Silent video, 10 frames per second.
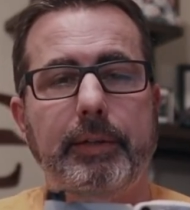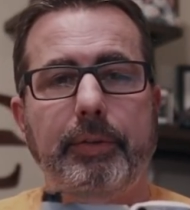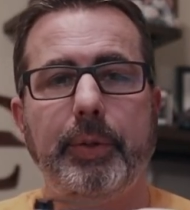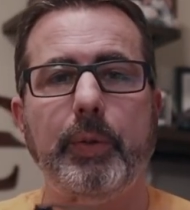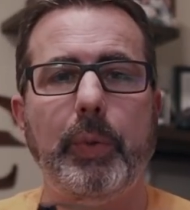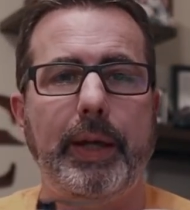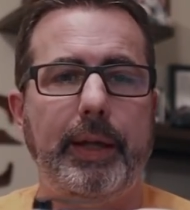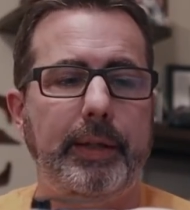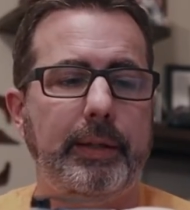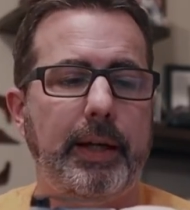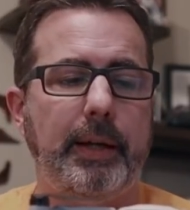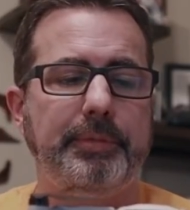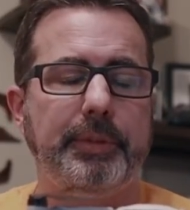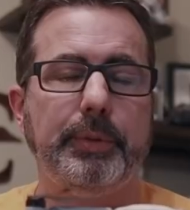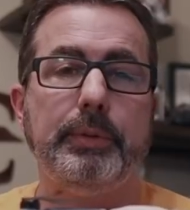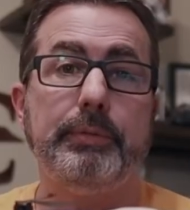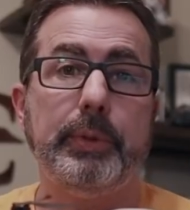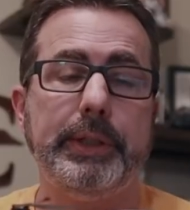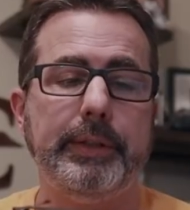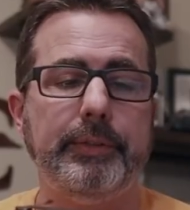three-way obstacle
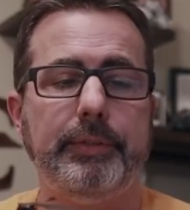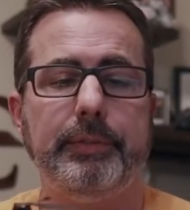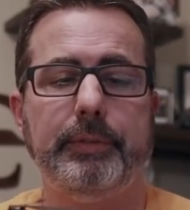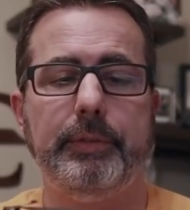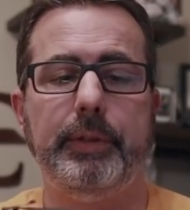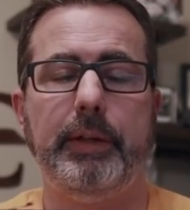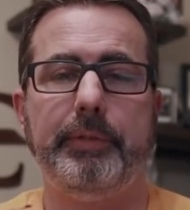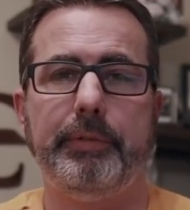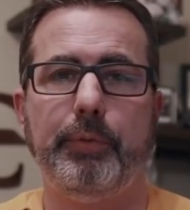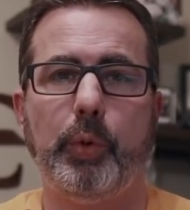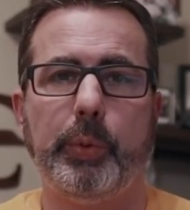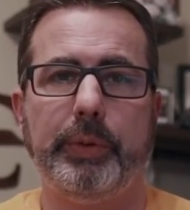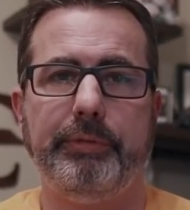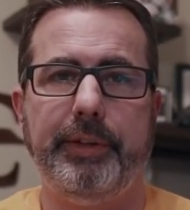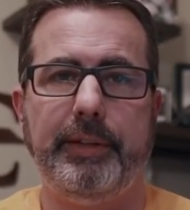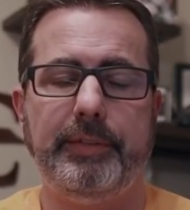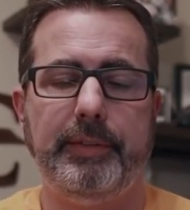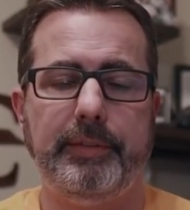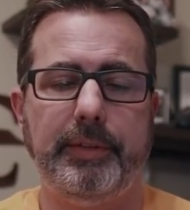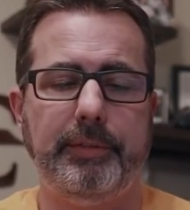avoidance. You have your
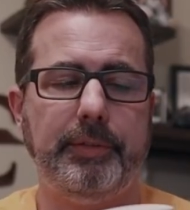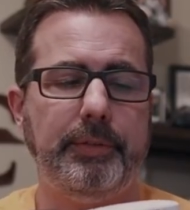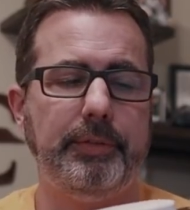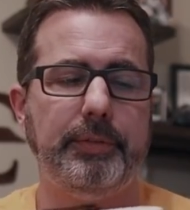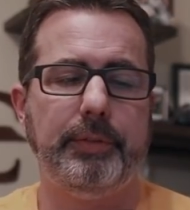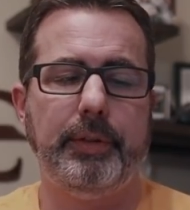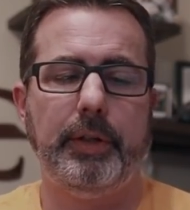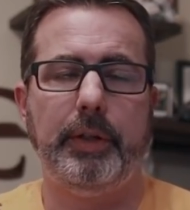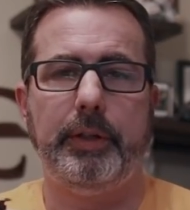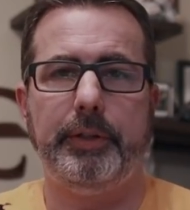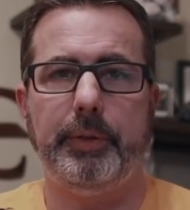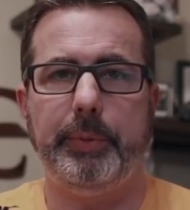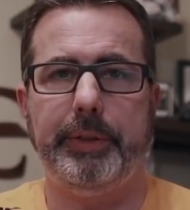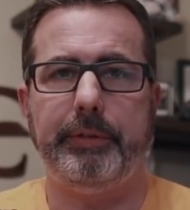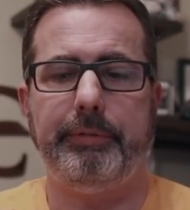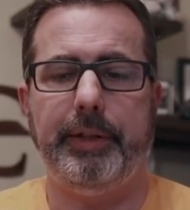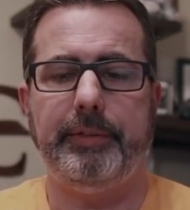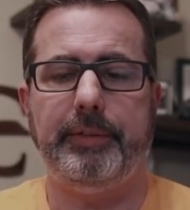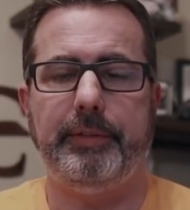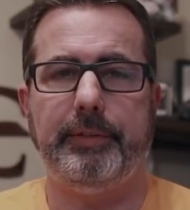forward-facing sensors, your
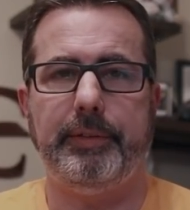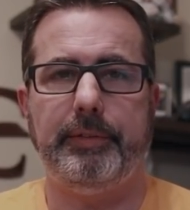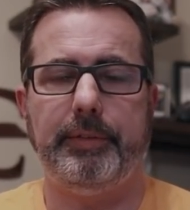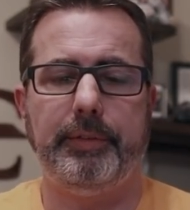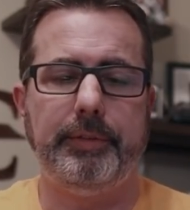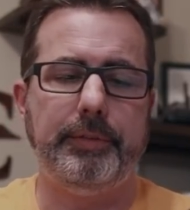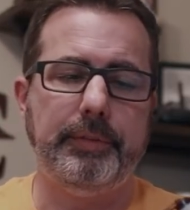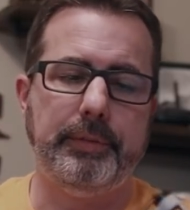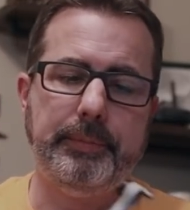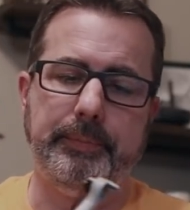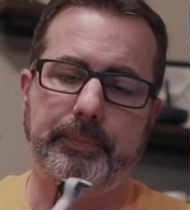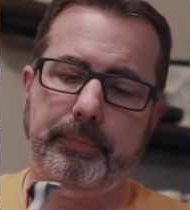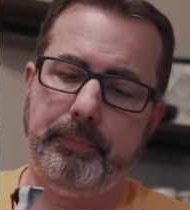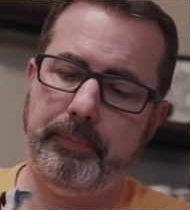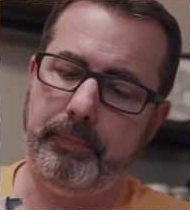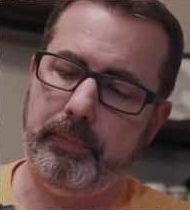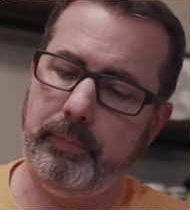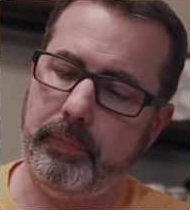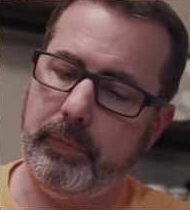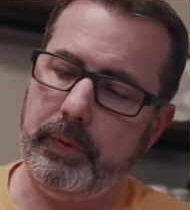rear-facing sensors,
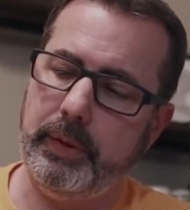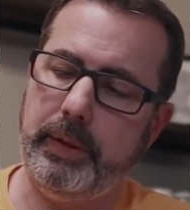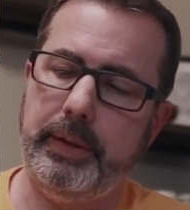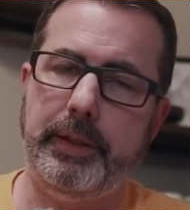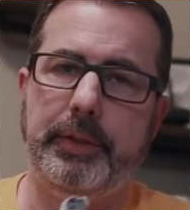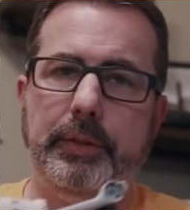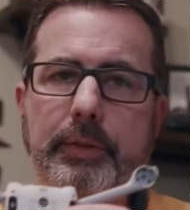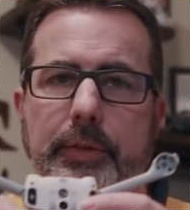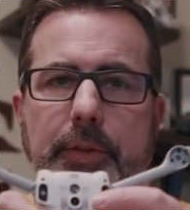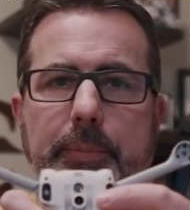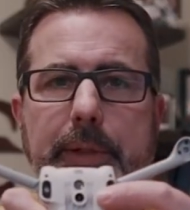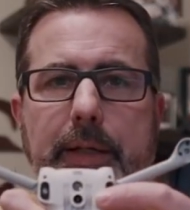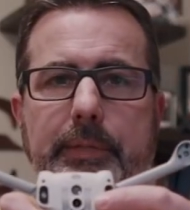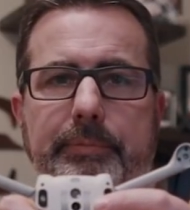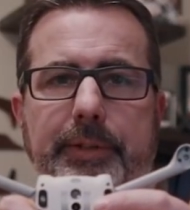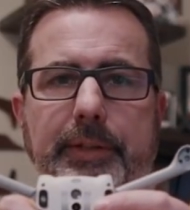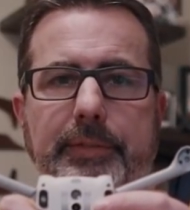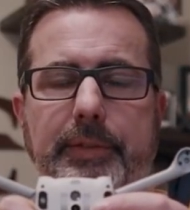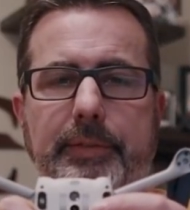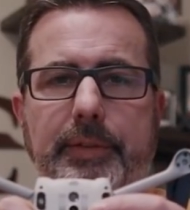and then your
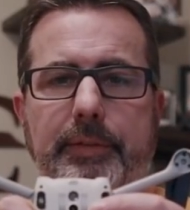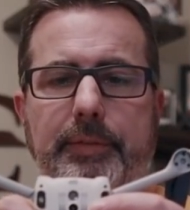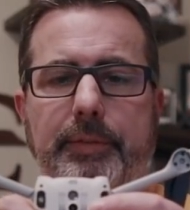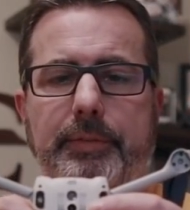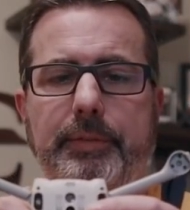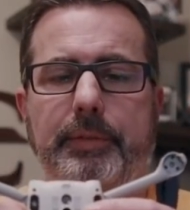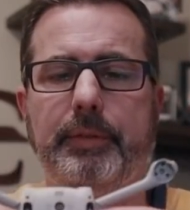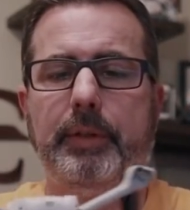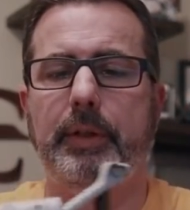bottom-facing sensors.